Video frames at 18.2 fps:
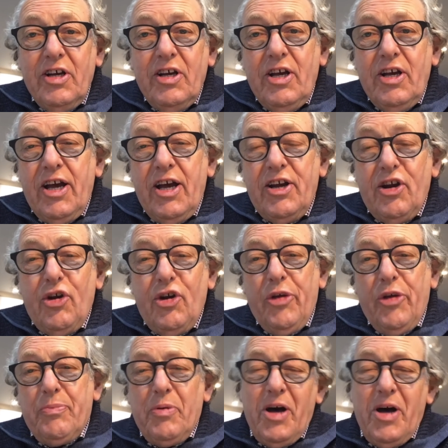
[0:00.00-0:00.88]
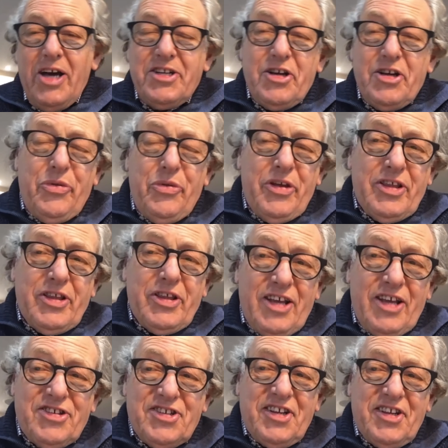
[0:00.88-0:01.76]
in the north, but I don't think
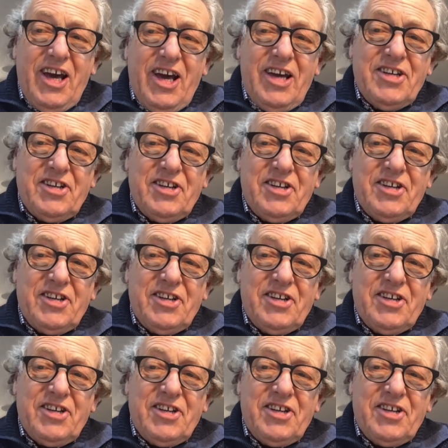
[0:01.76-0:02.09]
that's the case.